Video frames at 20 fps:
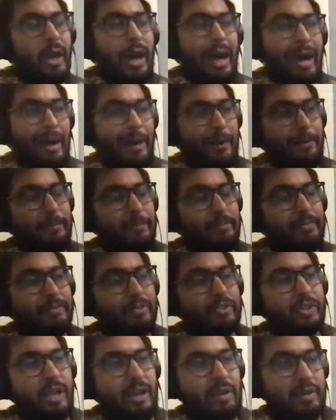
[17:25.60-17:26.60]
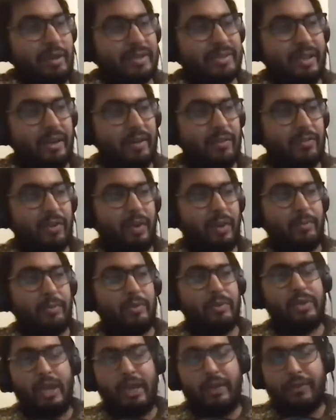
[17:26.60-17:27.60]
So now let's kind of come
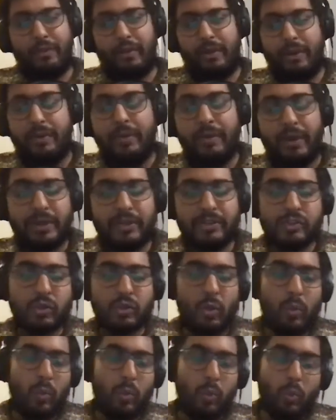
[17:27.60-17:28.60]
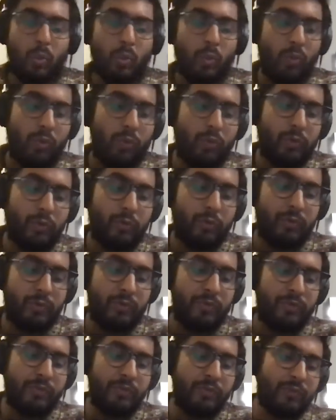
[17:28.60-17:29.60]
to the other end, right? So
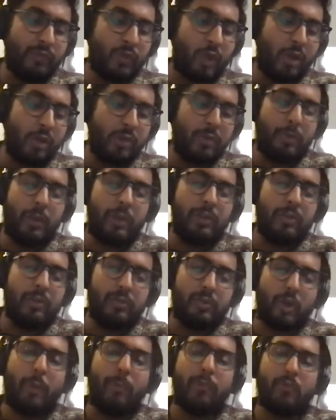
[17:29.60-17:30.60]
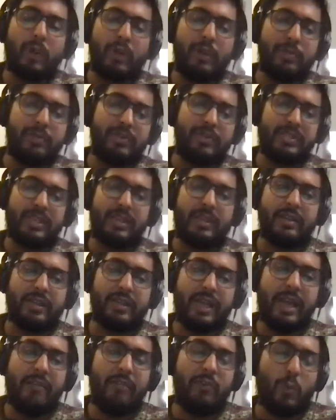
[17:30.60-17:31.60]
we've talked about the top 20%, the
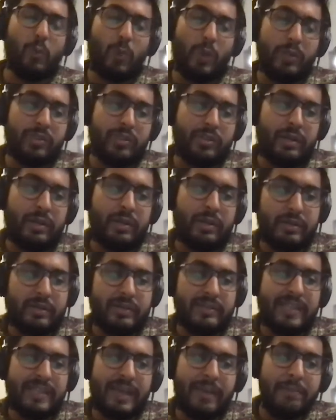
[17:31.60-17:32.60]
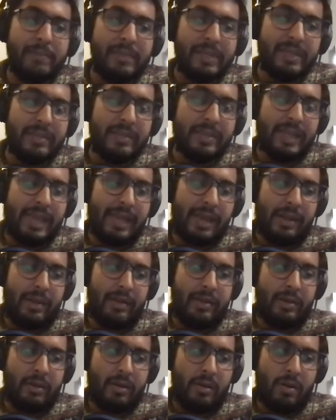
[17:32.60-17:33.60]
heavy ones, right? Does that mean
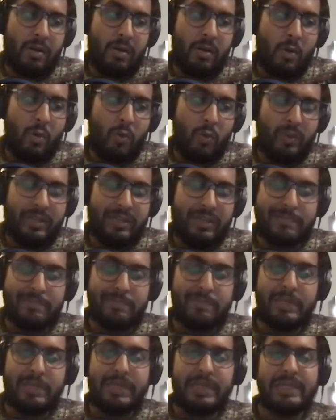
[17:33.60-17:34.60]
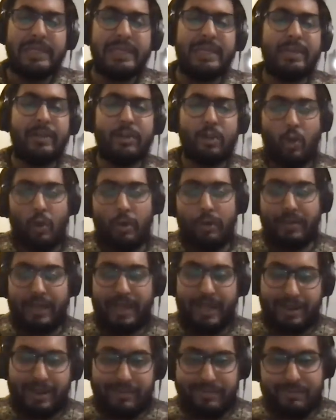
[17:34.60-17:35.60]
that we completely ignore
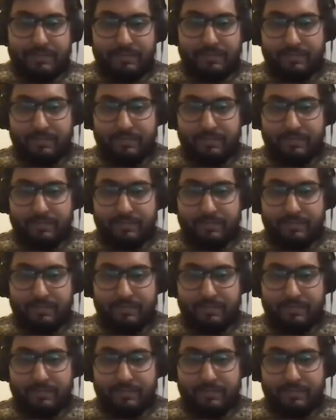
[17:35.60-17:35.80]
that